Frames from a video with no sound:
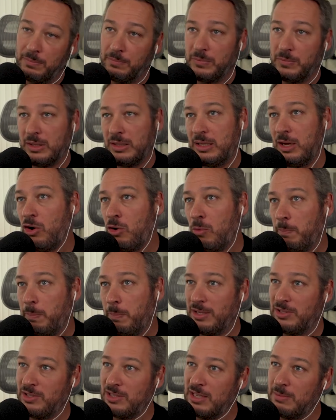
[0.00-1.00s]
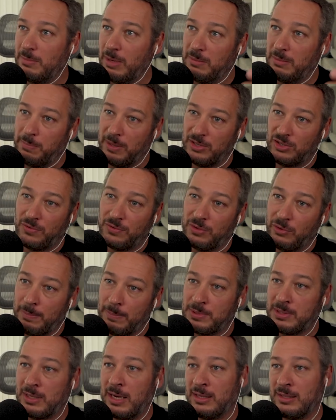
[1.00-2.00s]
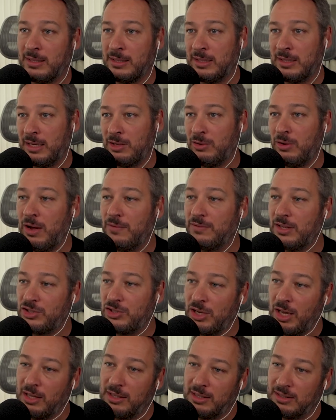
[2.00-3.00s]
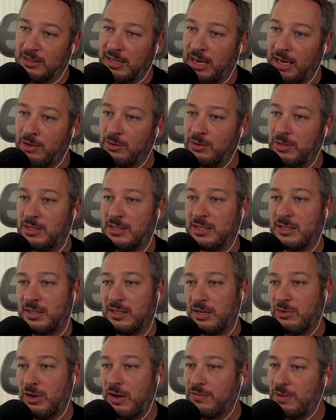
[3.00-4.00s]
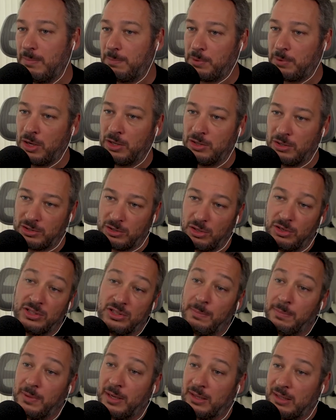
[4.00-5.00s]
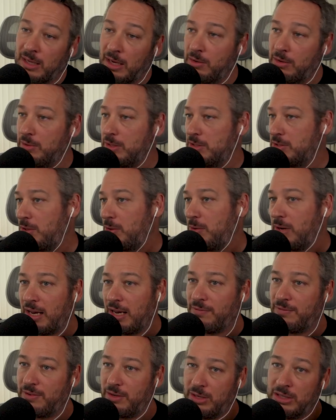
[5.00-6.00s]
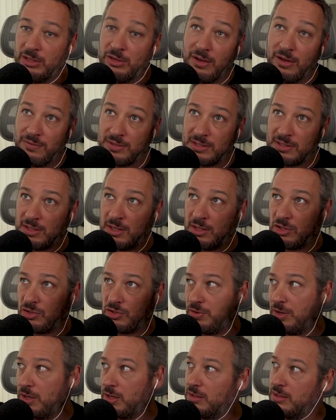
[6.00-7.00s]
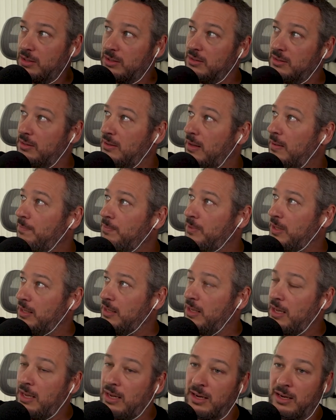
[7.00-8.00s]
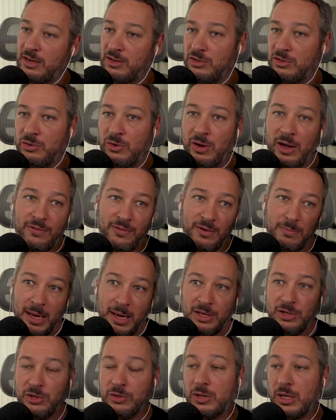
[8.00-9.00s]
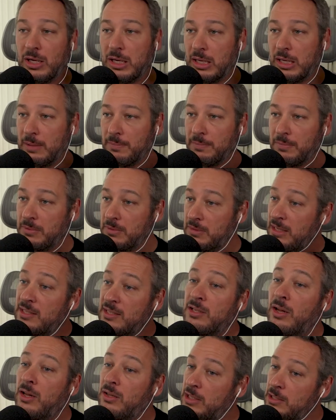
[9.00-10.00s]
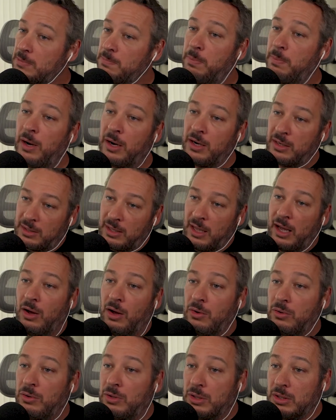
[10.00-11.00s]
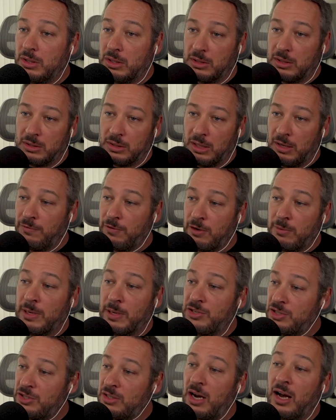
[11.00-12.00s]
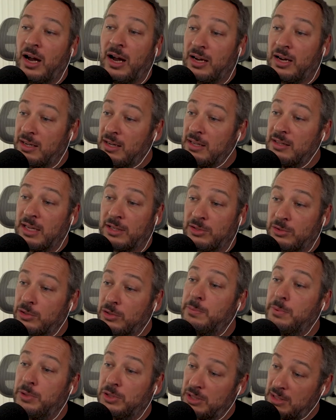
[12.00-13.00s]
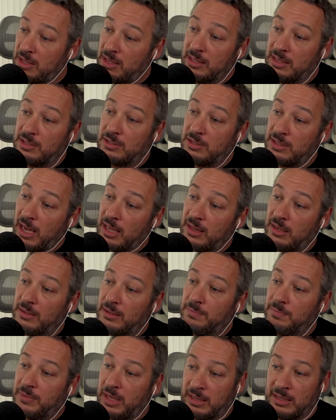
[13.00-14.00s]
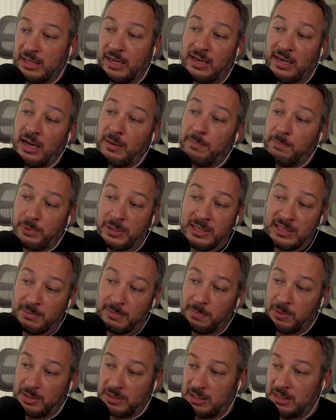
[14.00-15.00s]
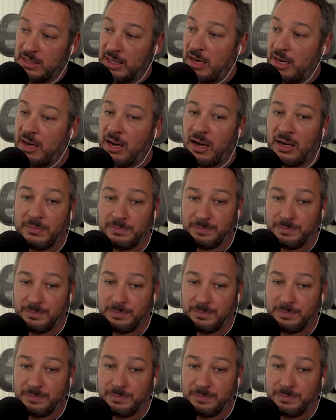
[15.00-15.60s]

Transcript: the homepage is the main page of the website, and then you have the child categories, and then you have the products or subcategories or whatever, and you have a search field in here, and you have a menu. This all is part how information architecture puts things together. And there are principles, and there are